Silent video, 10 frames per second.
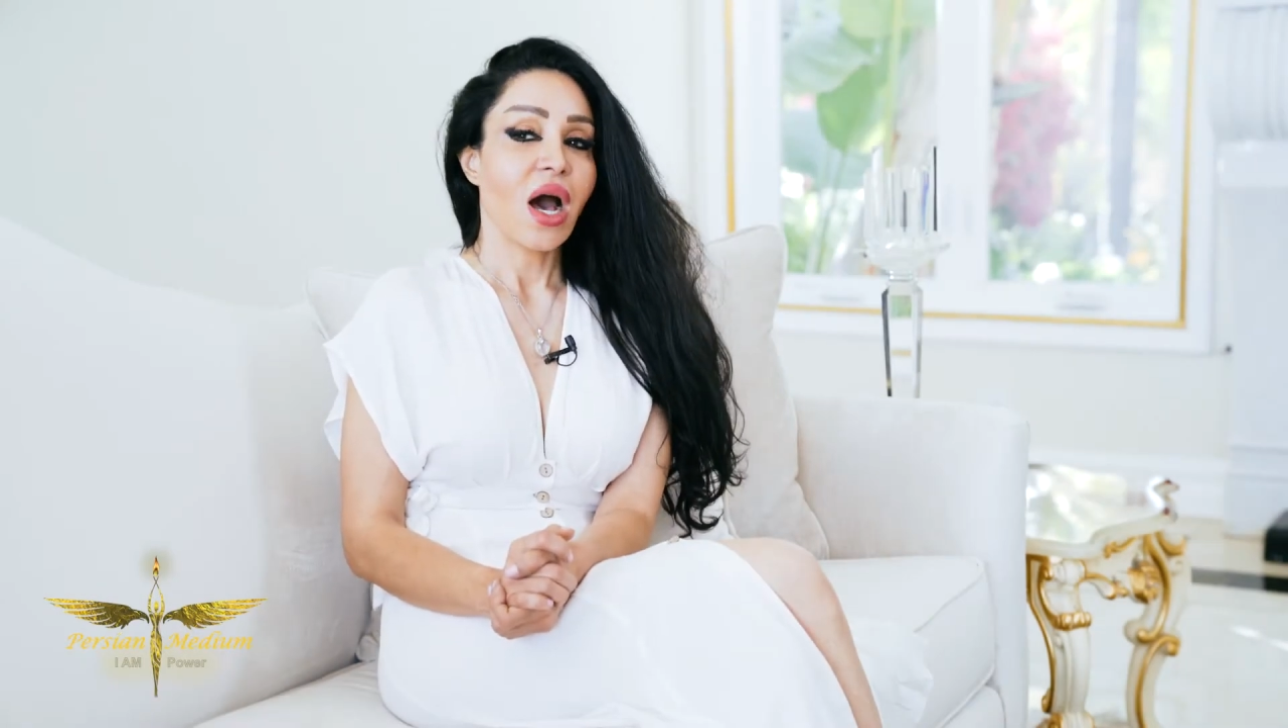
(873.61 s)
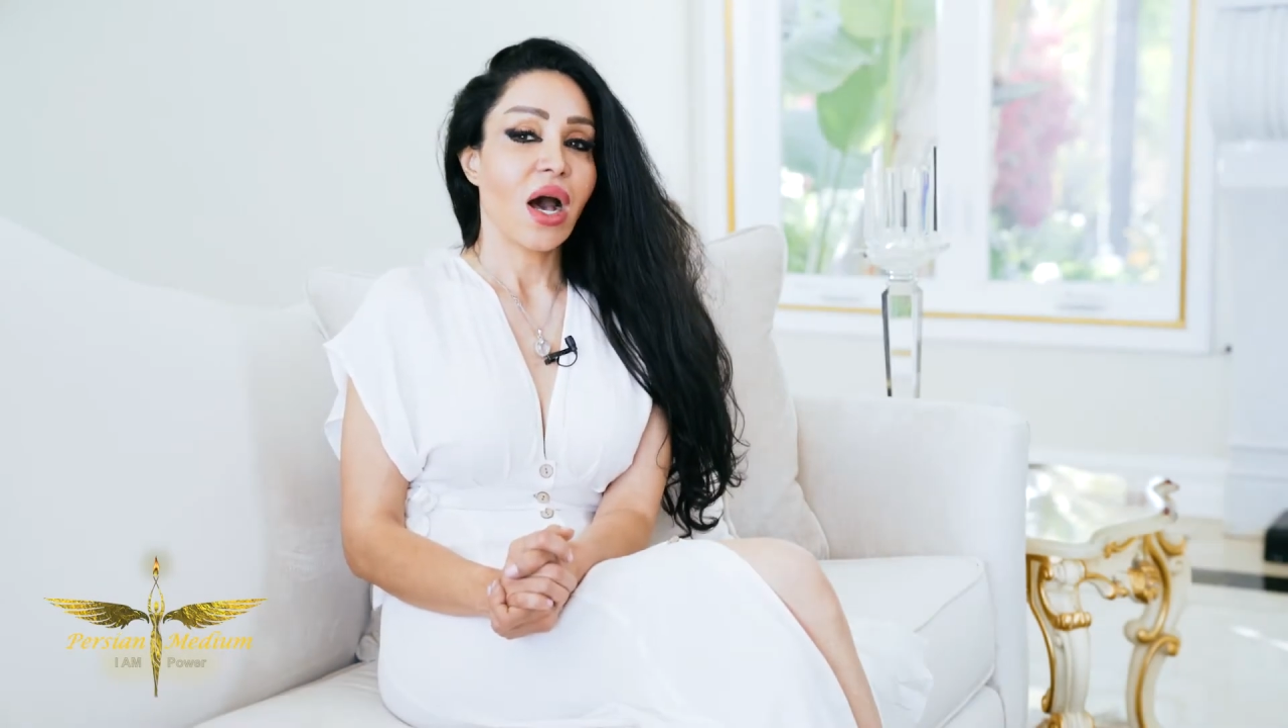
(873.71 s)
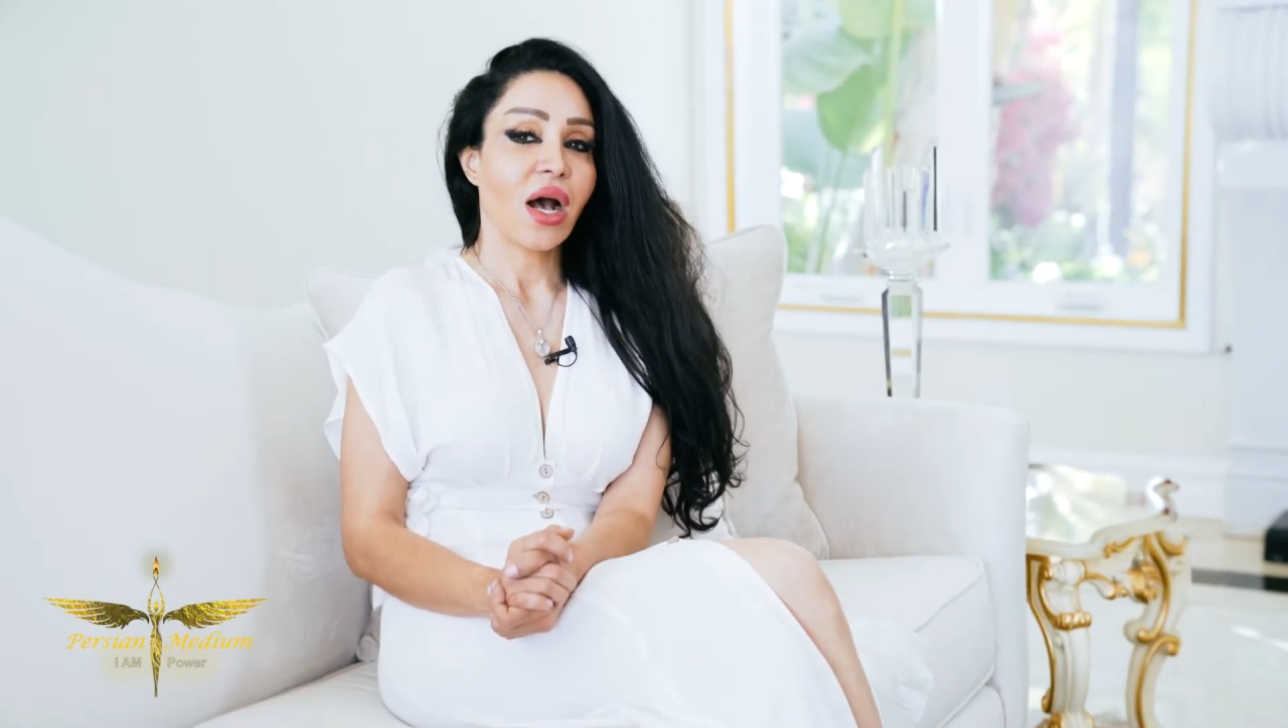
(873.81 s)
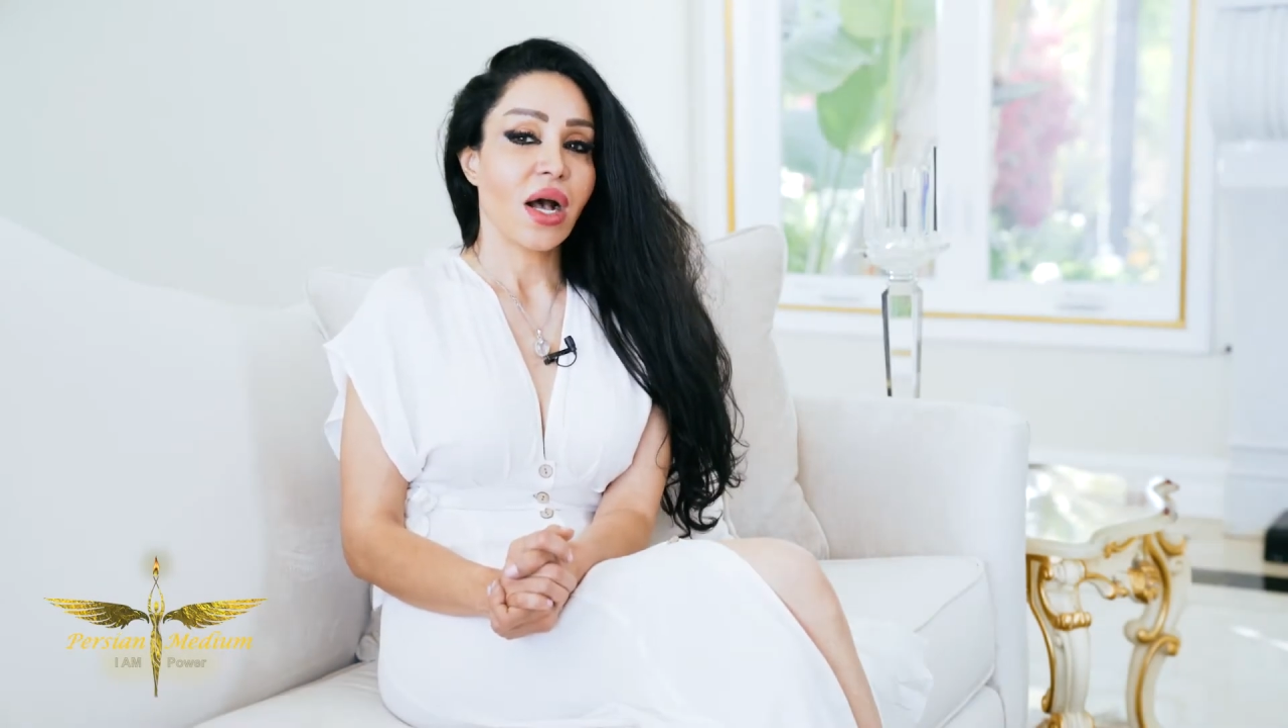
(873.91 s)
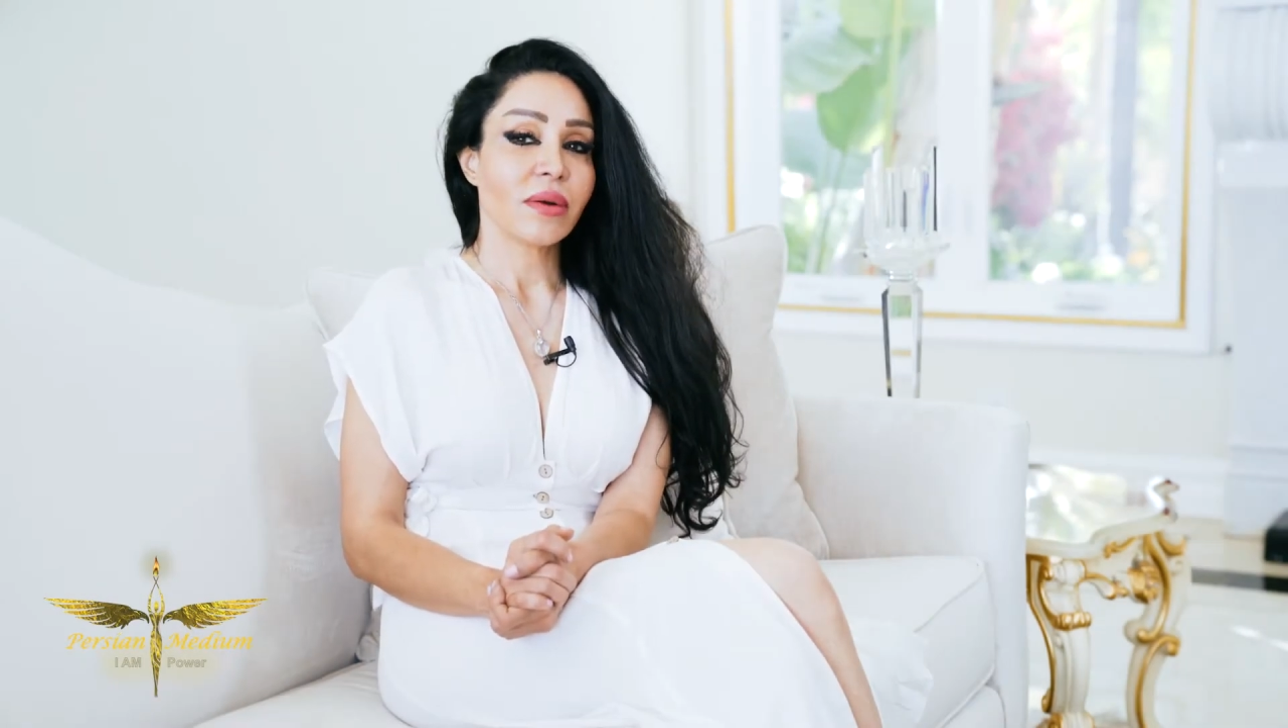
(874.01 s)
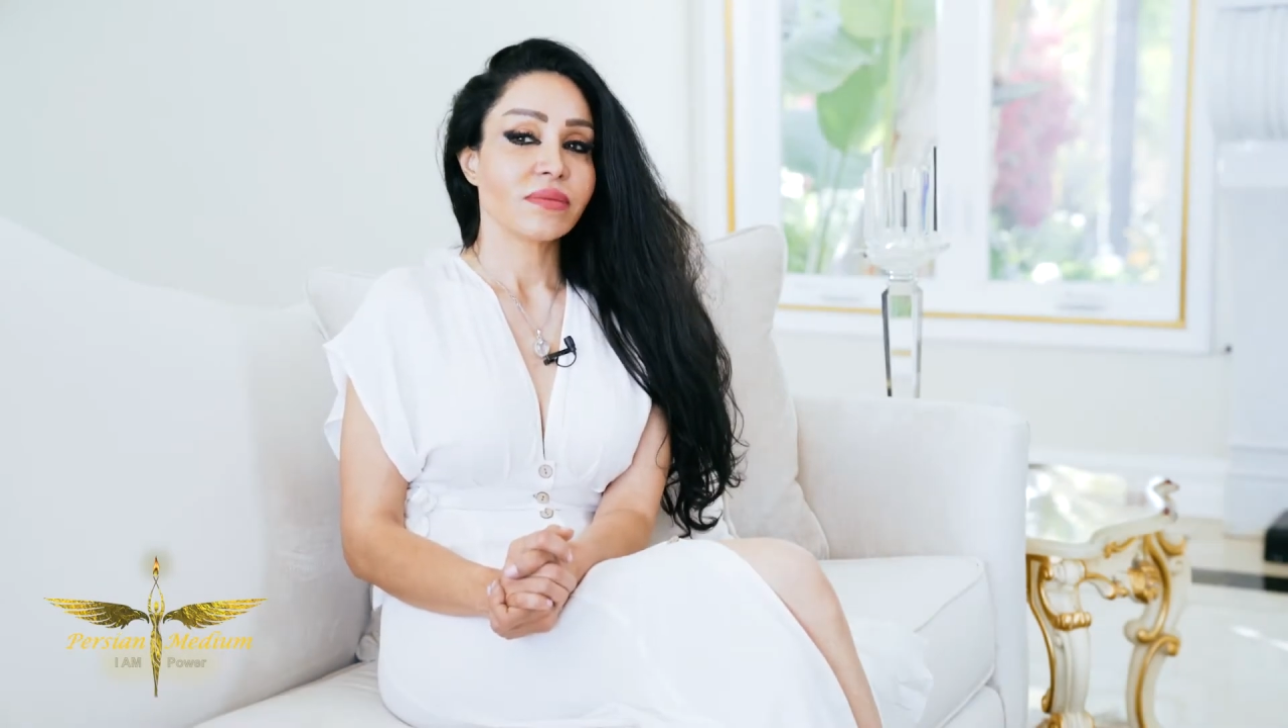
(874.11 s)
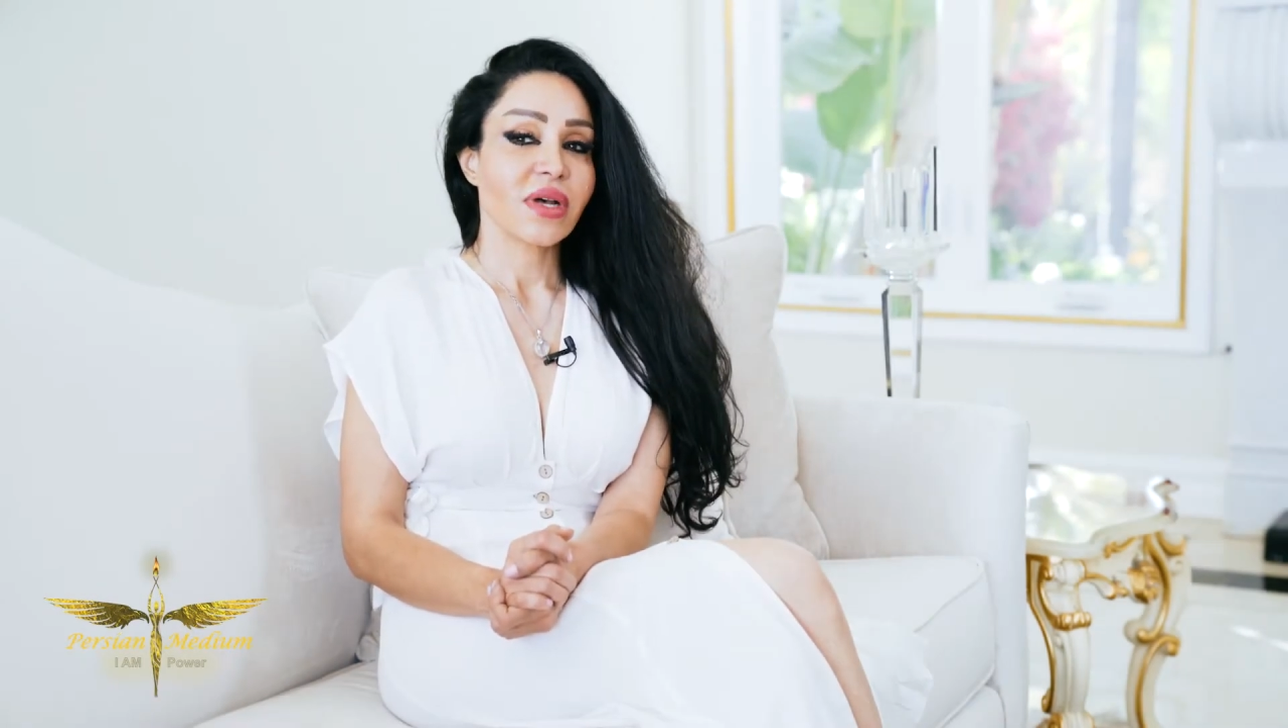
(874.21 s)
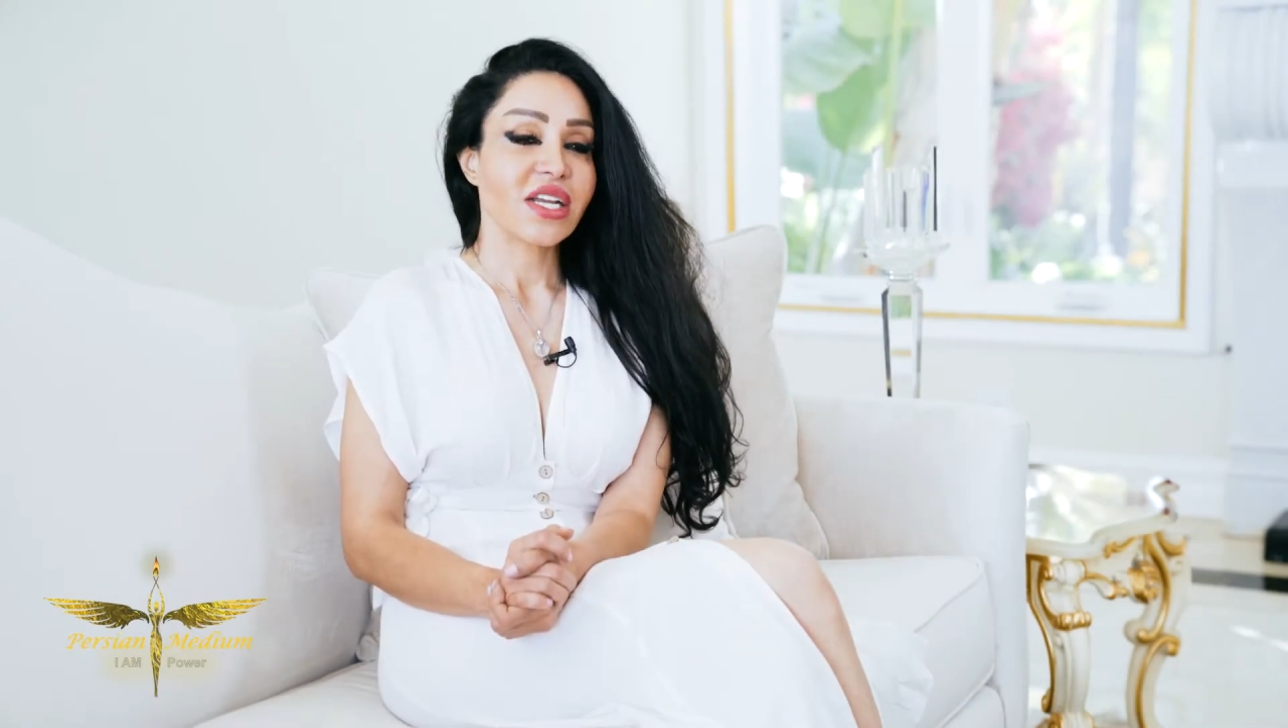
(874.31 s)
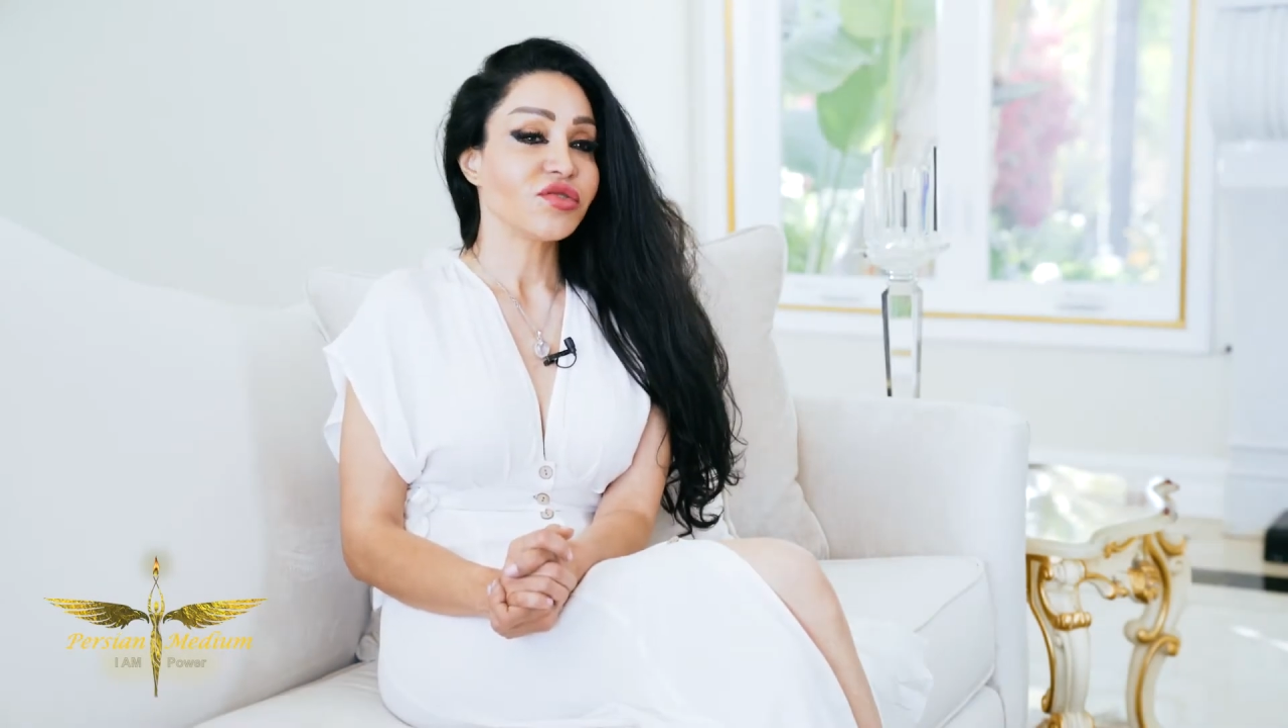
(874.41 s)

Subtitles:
I